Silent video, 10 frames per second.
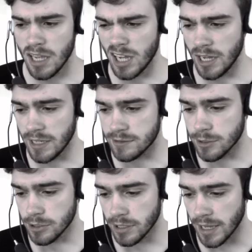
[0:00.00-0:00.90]
It's
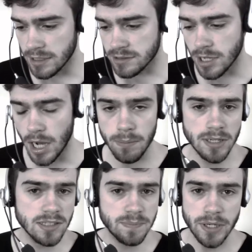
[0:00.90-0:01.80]
good against
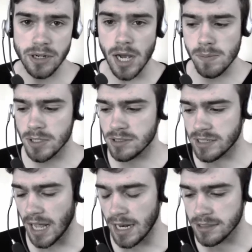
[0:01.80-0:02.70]
goblins, spear goblins,
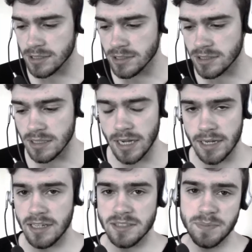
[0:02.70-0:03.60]
skeletons,
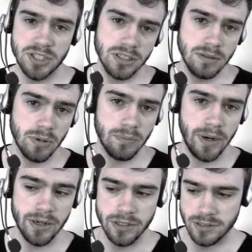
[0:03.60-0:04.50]
and especially
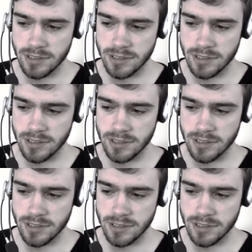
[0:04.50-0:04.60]
barbarians.